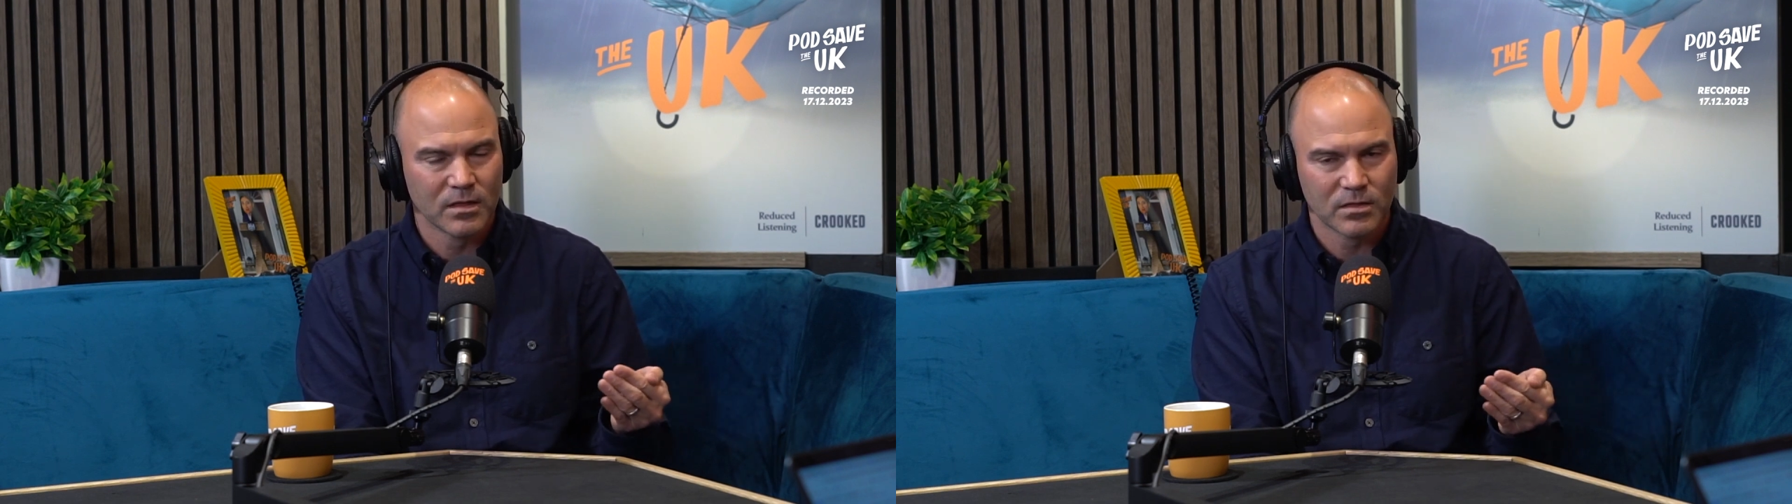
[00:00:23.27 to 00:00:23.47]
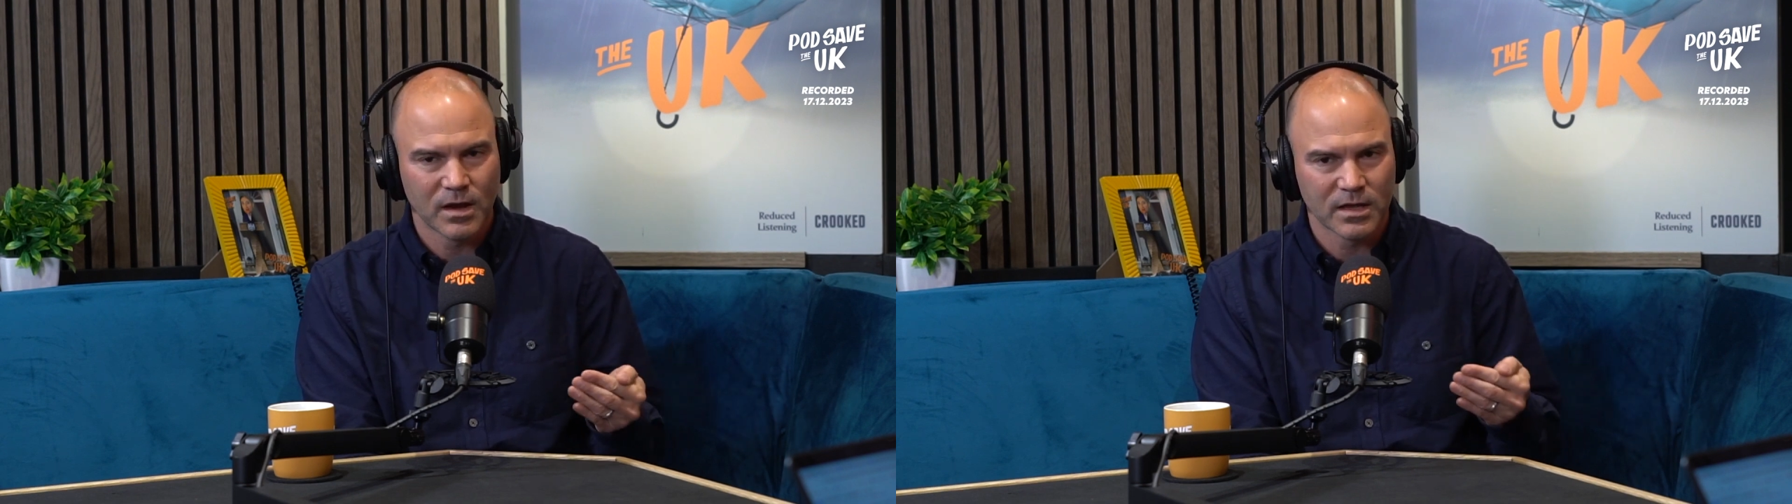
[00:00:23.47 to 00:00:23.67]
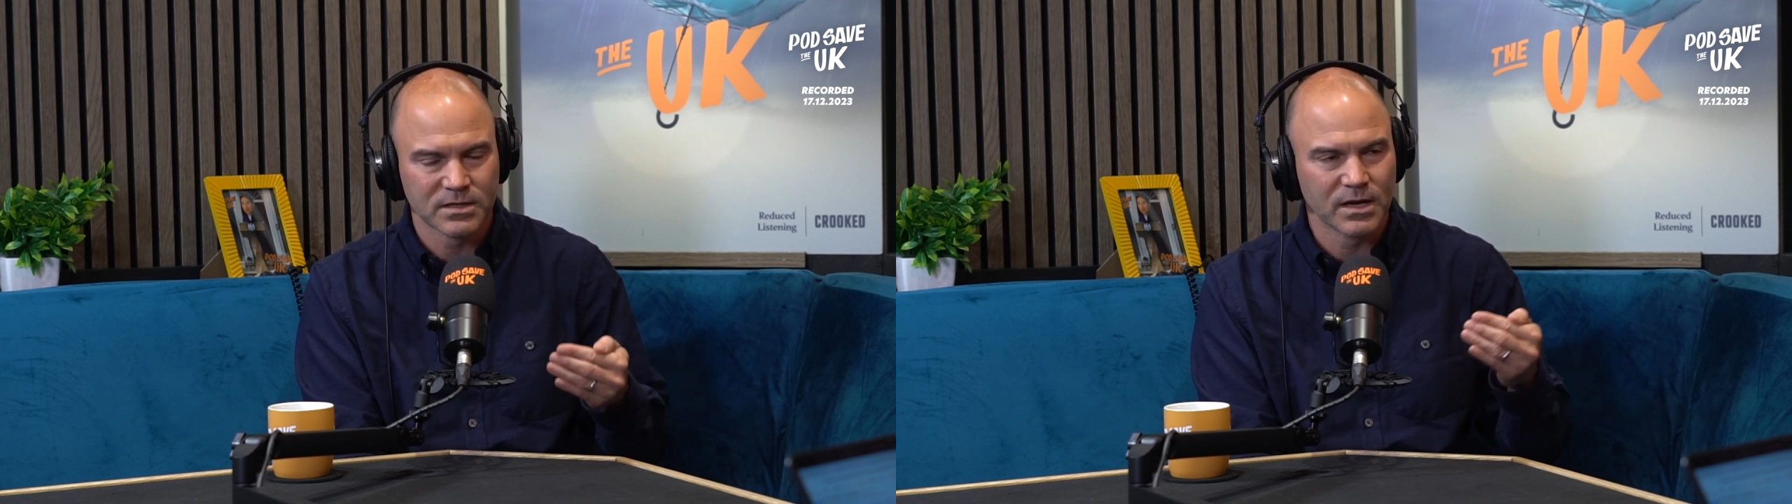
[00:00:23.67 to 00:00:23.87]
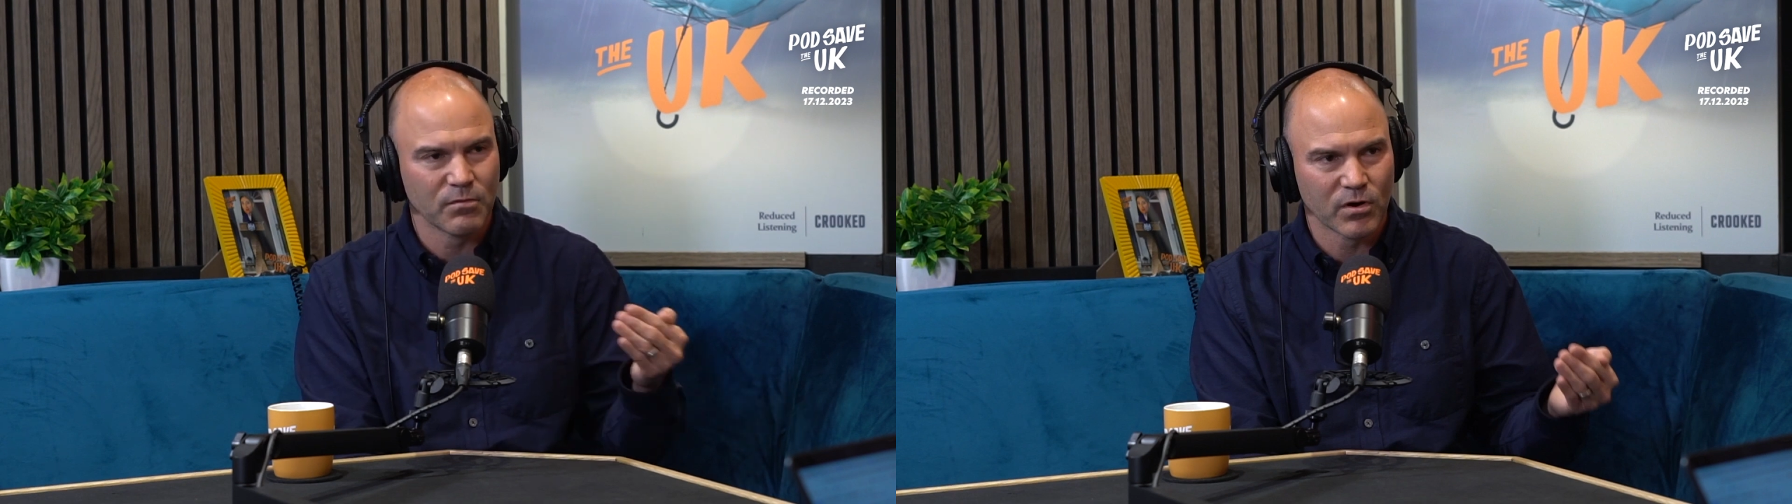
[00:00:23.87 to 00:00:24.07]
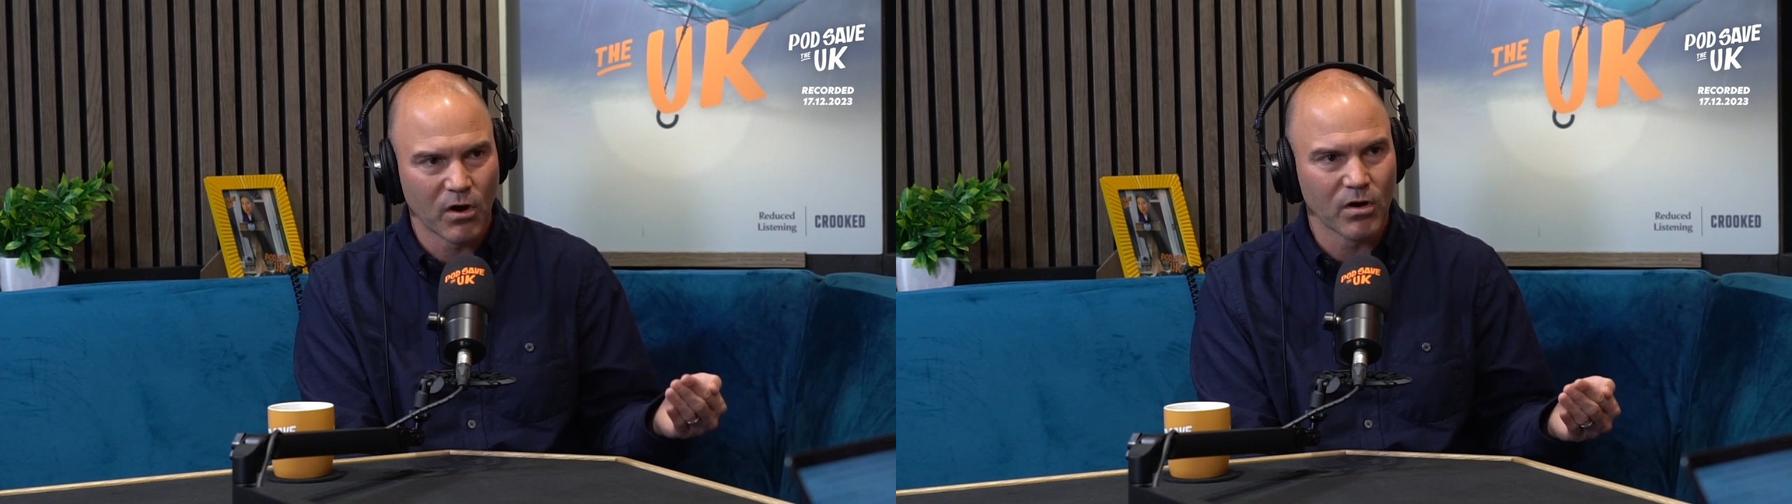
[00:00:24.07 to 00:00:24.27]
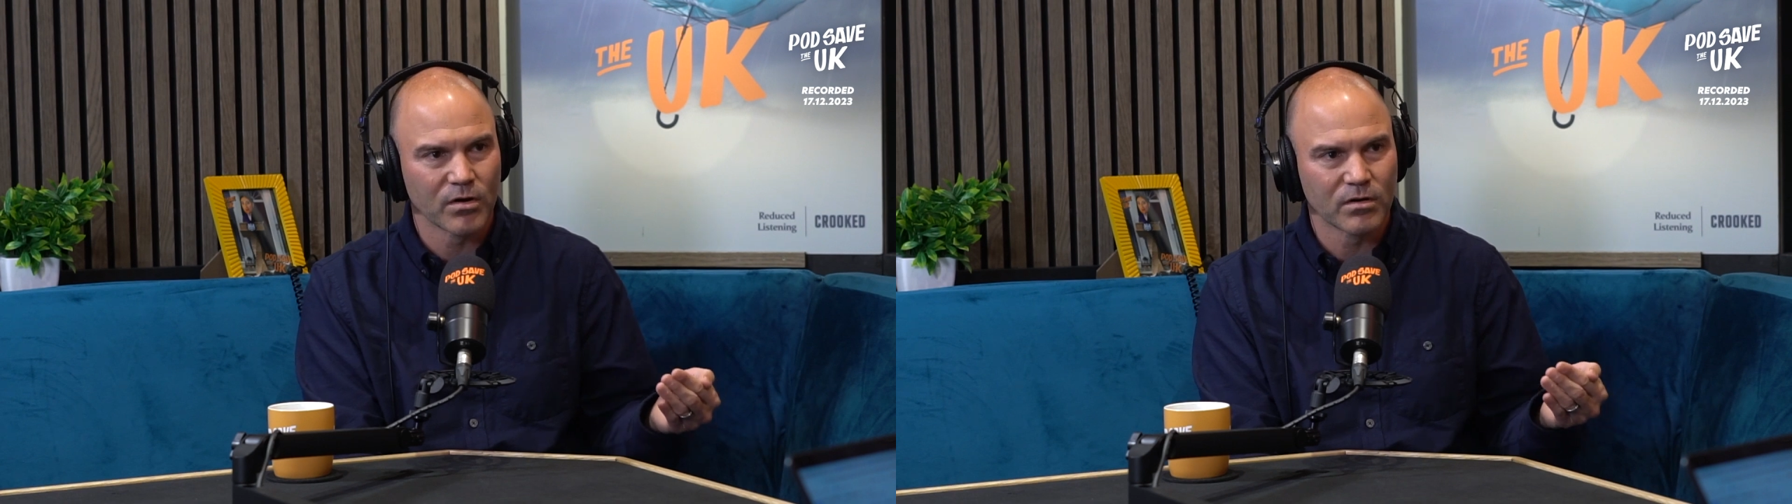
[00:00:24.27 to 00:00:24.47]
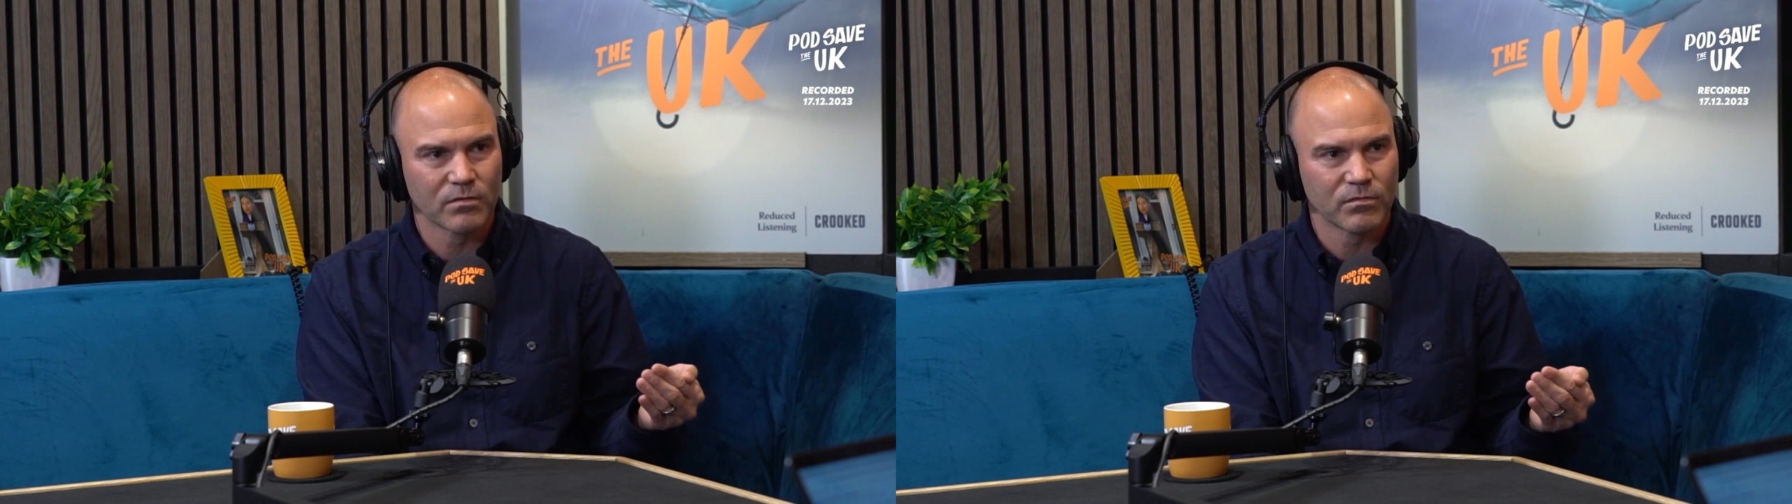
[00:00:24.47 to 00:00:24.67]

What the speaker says: that has any regard